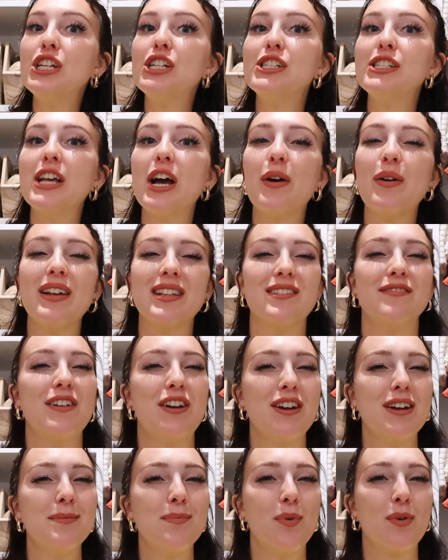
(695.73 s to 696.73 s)
So it's
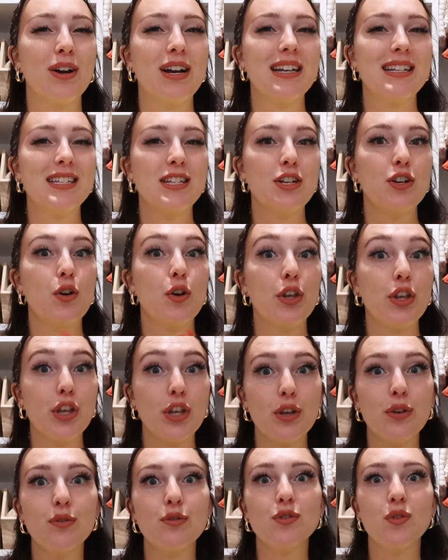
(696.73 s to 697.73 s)
very important to
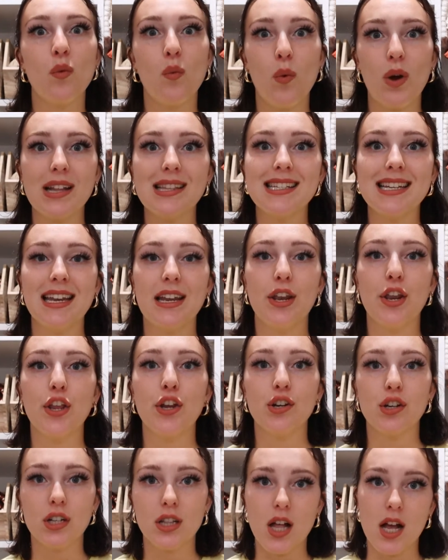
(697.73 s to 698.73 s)
use what's in
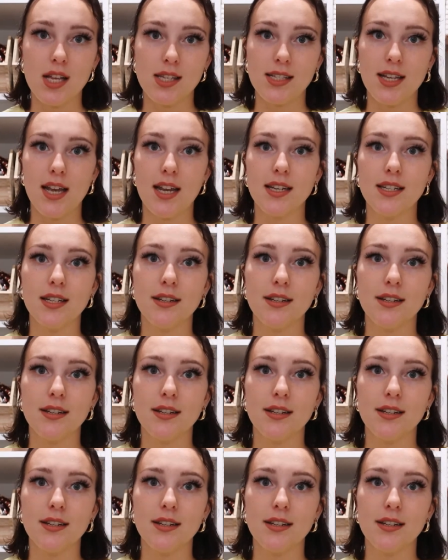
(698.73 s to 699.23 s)
your closet.